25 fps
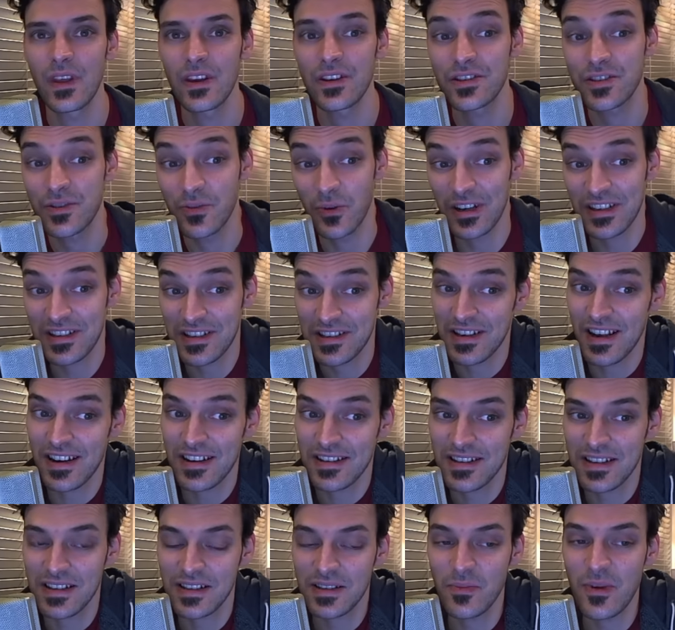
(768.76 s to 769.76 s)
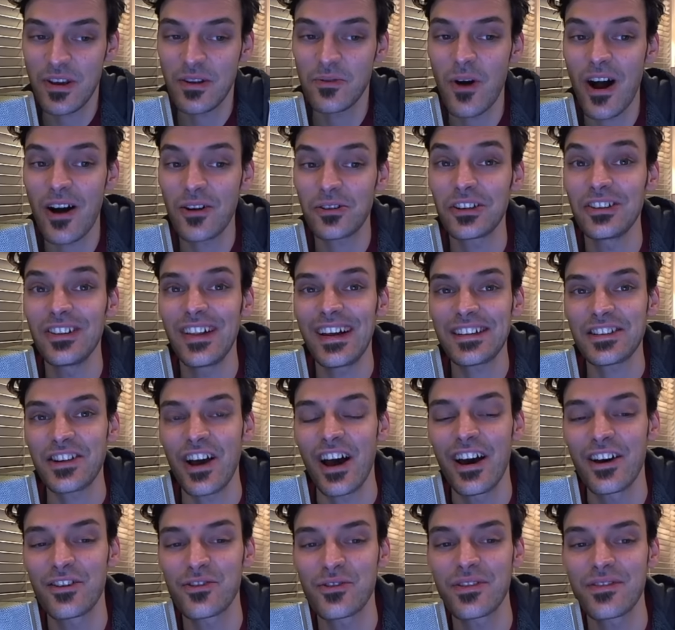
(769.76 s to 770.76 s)
Swiss citizens, meanwhile, collect
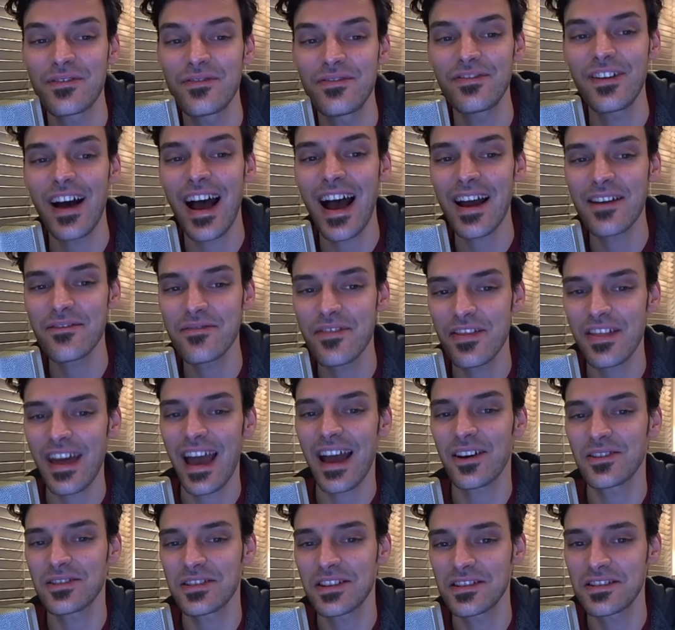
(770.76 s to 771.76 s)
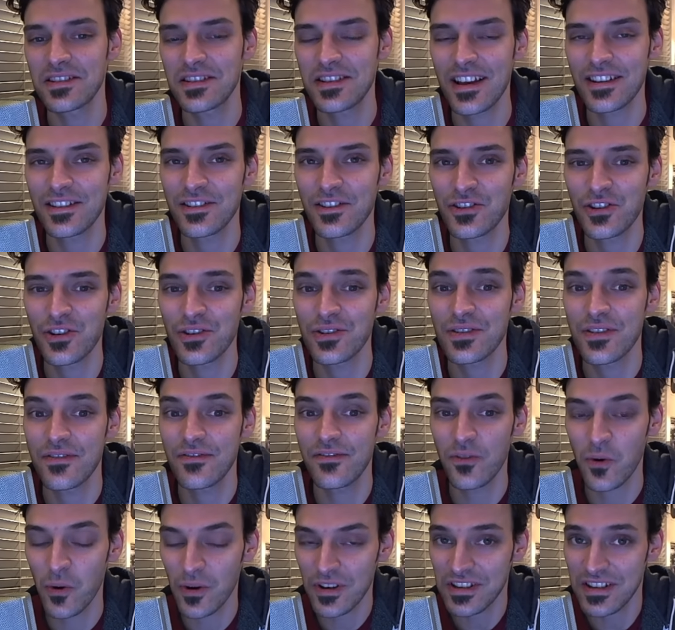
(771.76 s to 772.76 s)
105,000 signatures,
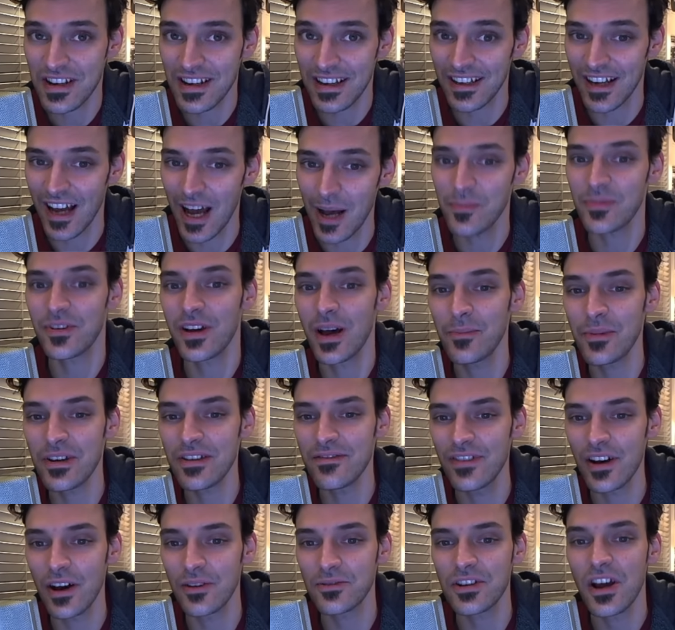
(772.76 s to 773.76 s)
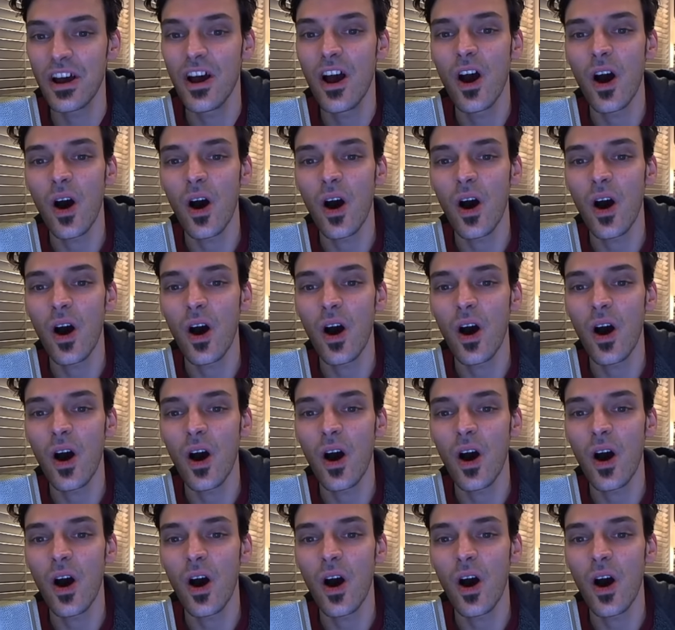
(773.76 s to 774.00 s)
forcing an upcoming vote